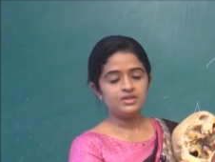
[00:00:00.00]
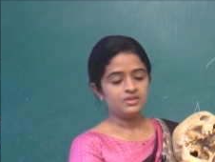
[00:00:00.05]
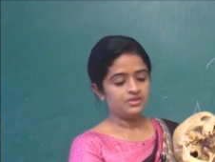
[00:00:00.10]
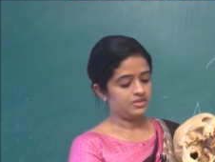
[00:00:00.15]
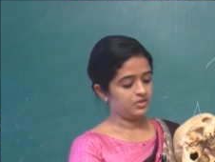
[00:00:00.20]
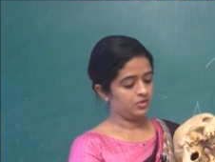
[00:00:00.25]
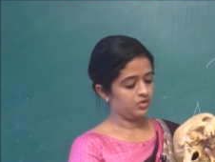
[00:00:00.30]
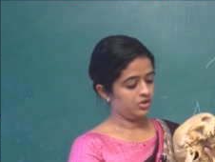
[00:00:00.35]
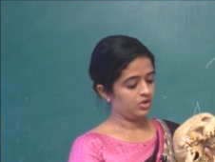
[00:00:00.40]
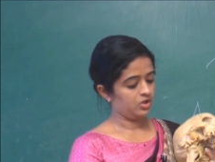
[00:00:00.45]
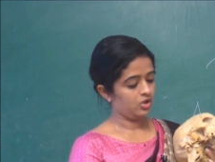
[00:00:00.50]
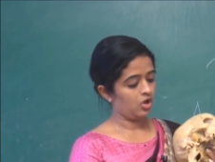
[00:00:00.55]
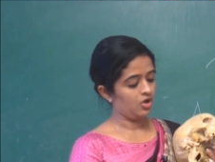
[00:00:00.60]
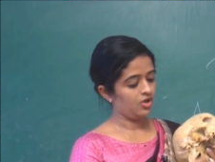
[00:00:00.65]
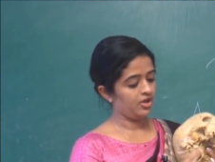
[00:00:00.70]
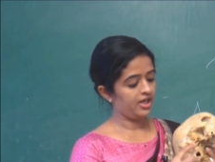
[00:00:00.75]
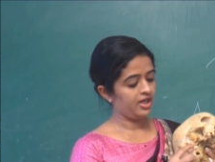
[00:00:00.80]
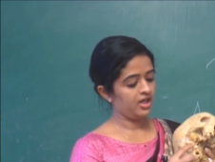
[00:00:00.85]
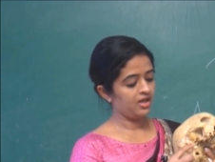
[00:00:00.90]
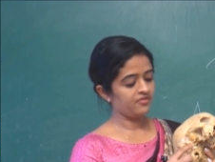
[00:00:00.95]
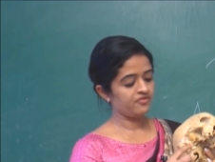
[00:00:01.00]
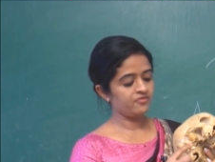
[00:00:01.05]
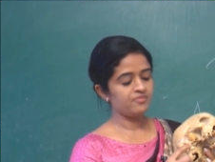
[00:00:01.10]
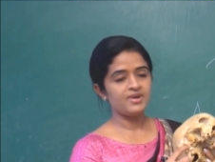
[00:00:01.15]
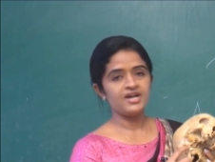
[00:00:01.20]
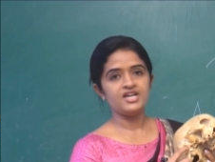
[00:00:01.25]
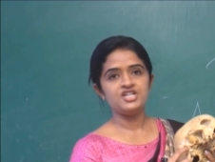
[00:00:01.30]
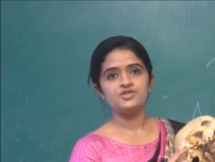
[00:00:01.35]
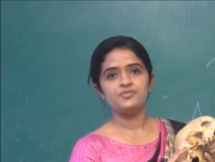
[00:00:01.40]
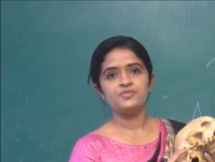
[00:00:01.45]
So, the condyle of
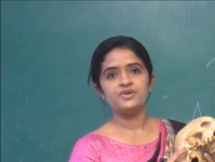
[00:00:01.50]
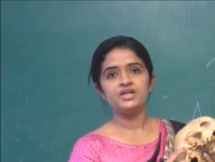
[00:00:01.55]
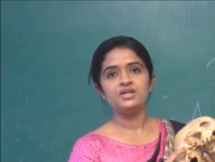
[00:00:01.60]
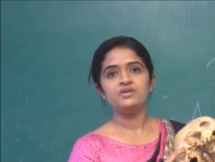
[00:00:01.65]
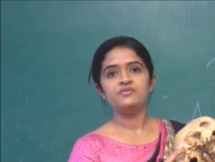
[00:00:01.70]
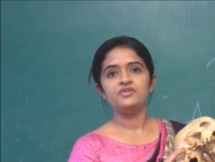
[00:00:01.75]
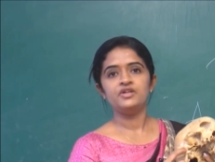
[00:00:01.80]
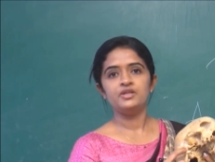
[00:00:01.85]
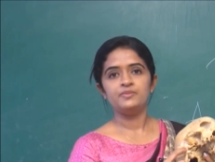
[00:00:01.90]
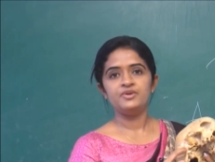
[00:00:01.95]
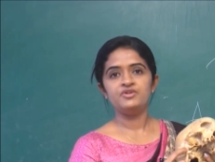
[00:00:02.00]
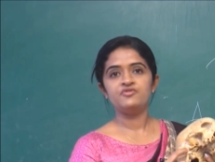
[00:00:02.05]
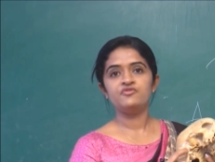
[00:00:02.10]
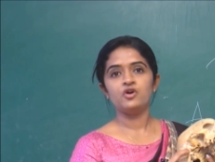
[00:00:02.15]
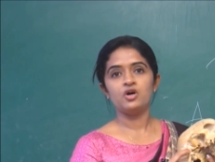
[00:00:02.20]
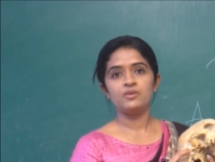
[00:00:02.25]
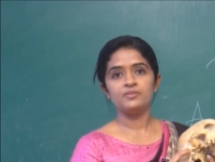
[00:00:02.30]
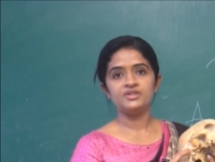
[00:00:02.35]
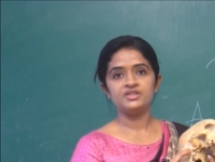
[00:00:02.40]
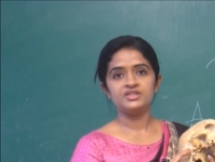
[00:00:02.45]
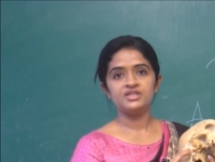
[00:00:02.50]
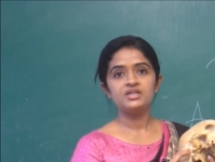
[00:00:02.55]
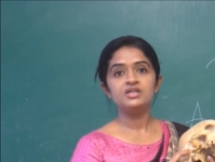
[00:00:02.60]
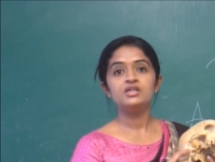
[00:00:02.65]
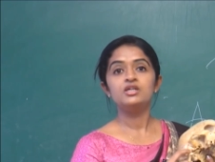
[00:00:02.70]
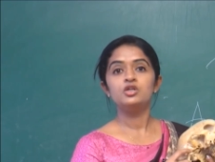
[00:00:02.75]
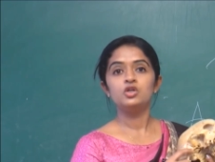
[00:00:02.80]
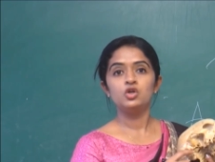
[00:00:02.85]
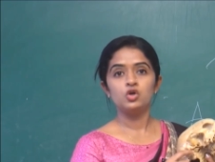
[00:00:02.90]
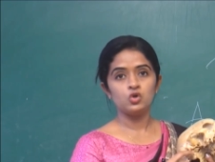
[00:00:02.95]
mandible will be forming the
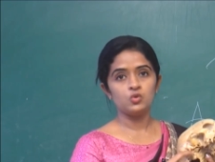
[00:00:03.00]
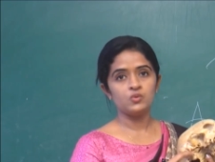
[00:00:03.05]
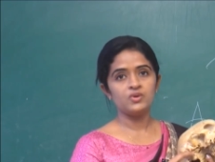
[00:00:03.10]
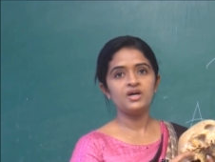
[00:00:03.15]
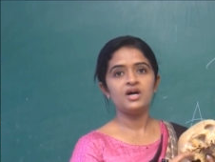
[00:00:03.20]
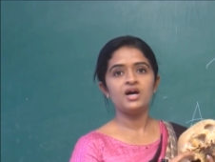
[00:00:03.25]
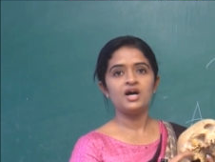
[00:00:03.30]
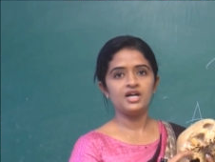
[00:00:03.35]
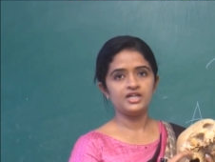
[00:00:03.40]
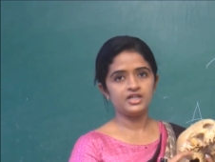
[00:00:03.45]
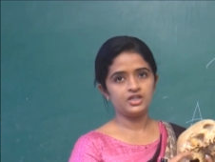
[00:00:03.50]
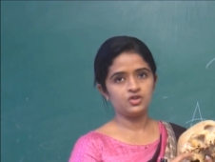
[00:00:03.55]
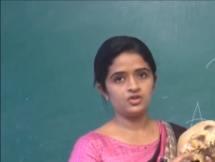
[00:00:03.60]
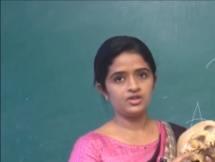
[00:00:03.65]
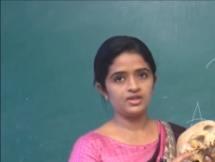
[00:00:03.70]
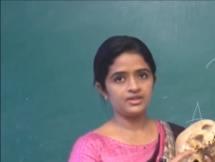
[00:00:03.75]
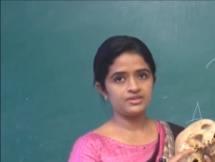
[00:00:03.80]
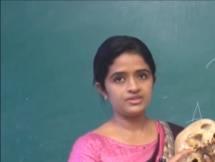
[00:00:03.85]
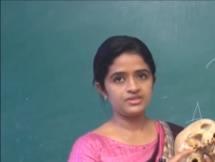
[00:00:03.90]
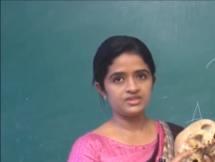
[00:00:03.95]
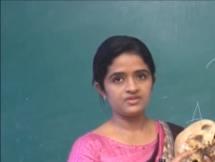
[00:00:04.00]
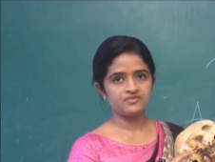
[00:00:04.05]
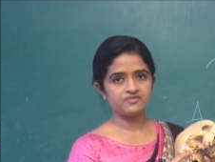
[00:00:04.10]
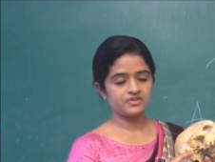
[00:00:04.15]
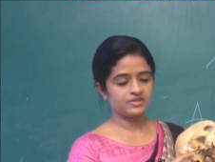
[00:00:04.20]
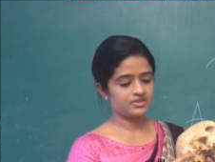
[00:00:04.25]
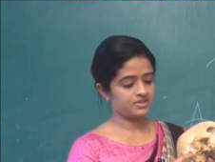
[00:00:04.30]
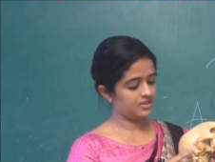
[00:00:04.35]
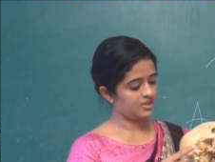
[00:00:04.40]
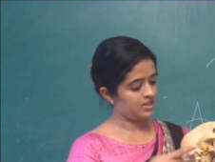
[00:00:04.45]
lower articular
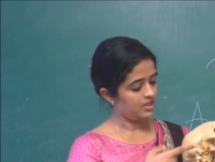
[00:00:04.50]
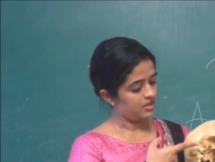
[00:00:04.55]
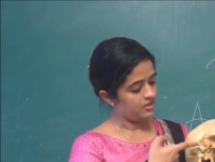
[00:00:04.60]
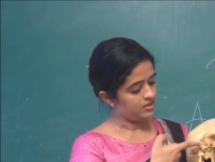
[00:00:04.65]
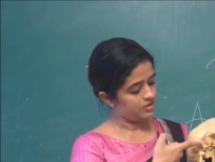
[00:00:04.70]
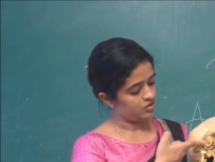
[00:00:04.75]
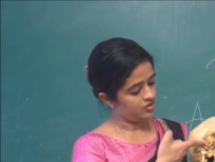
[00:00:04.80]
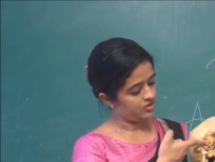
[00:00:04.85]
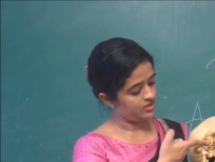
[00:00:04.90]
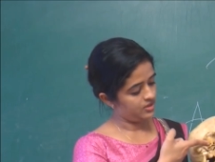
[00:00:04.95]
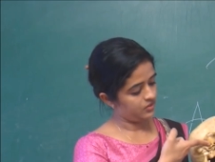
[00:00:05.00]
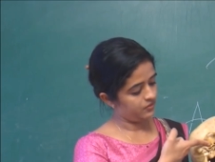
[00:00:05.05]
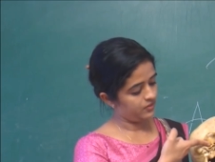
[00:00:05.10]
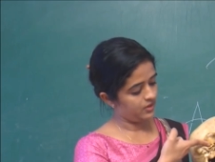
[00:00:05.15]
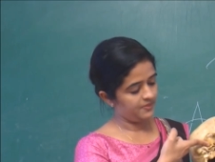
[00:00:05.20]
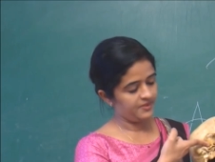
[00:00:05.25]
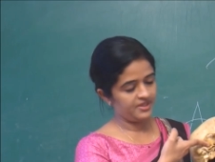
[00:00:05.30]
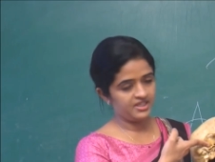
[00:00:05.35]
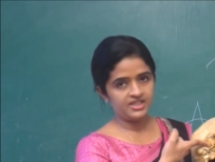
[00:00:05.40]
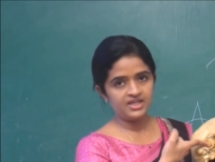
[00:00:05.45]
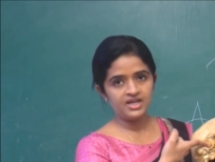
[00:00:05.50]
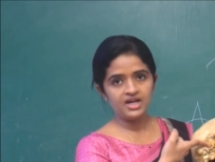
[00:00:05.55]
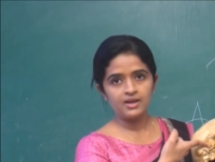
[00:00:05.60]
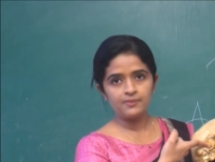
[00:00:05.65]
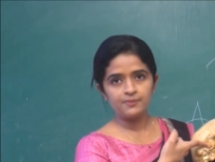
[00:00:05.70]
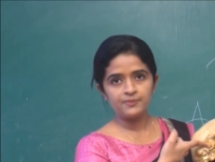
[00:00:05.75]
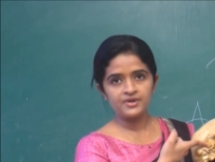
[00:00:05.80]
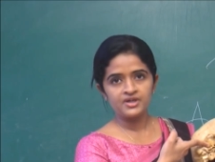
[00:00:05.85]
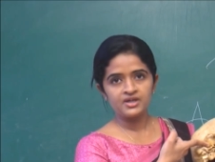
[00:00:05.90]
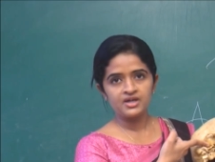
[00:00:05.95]
surface. So, this will be the
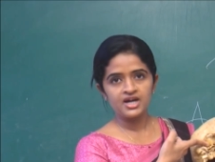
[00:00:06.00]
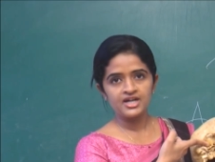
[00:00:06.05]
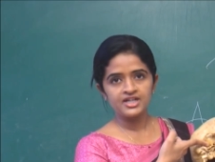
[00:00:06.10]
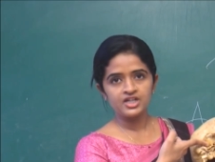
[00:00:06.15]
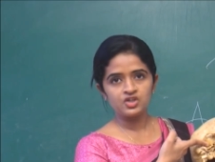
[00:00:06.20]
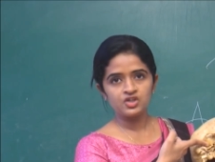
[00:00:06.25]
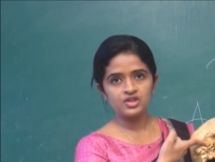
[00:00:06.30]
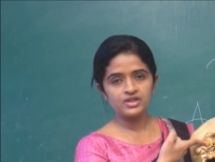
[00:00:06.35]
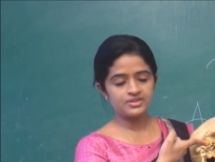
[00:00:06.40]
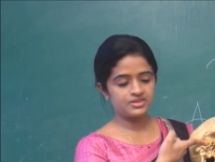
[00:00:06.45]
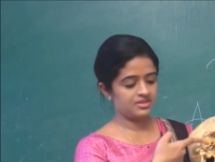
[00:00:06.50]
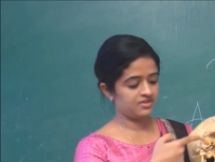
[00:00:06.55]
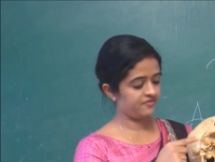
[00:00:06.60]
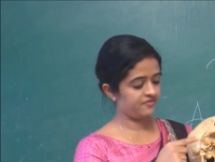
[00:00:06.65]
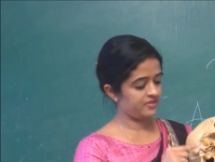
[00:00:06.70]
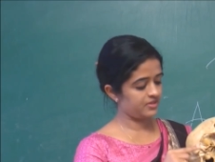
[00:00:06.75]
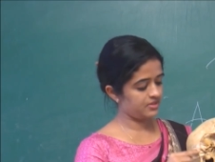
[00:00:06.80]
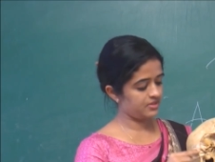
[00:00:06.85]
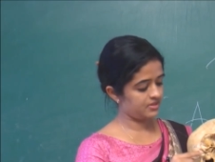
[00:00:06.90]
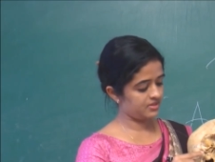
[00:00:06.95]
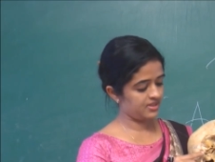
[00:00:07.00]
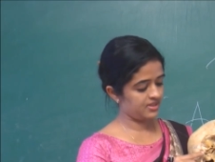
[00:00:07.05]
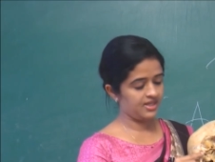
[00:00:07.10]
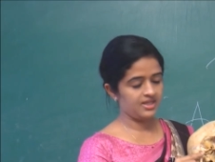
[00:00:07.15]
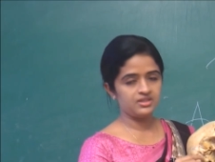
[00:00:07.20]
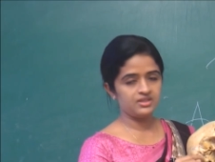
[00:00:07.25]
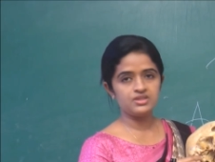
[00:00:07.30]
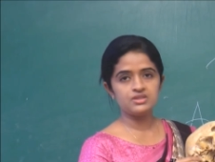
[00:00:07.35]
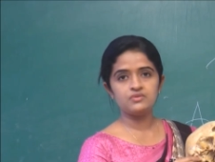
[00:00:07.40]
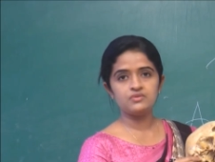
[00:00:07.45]
upper articular surface
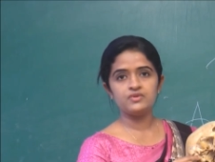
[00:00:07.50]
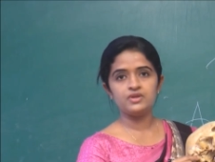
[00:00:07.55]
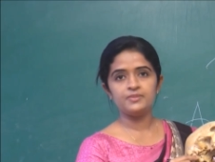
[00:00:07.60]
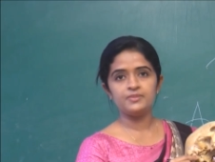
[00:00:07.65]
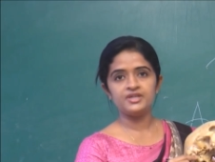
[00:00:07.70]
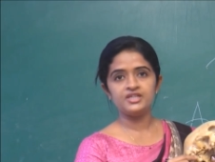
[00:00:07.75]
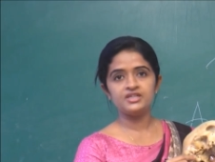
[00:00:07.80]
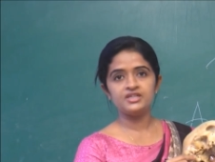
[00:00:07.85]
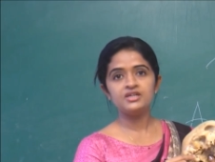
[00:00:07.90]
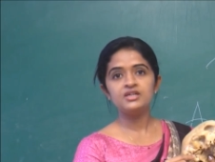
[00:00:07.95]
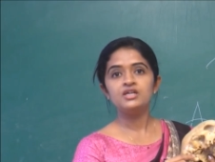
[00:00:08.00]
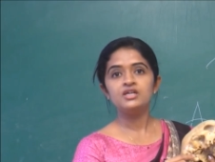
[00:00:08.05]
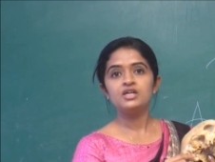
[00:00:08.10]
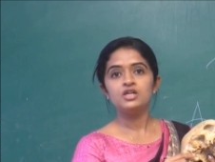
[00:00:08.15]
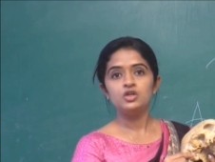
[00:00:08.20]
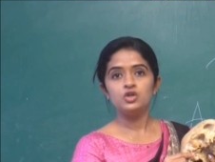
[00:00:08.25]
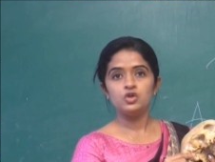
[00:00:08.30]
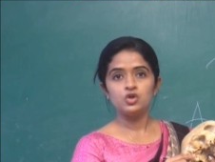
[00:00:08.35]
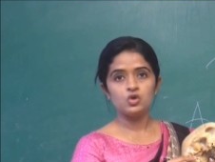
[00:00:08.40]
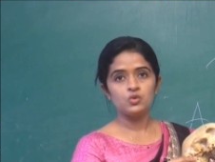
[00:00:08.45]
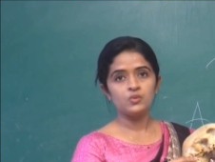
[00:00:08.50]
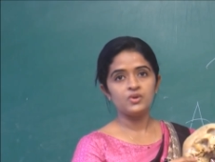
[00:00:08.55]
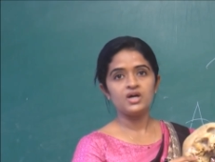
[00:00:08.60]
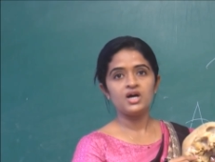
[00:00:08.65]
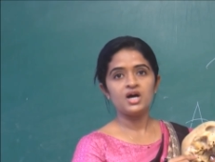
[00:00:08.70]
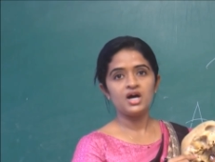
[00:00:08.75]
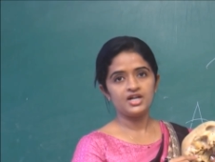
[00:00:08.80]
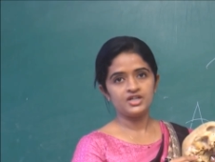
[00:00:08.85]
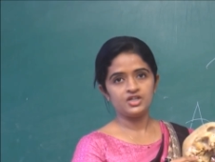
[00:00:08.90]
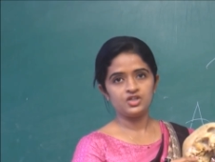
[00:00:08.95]
and this will be the
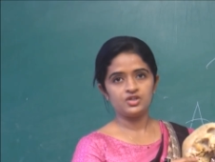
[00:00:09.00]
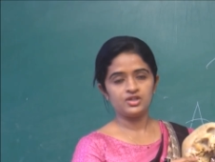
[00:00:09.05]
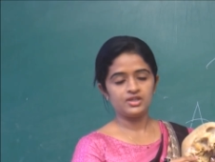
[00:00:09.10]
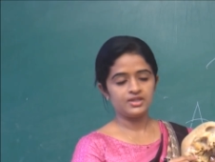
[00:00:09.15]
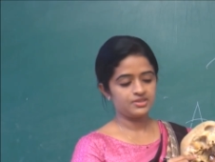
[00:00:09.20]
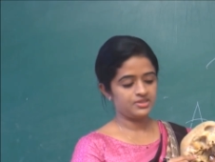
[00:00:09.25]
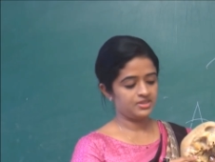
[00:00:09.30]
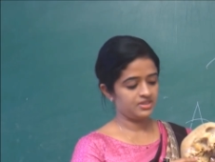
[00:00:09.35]
lower articular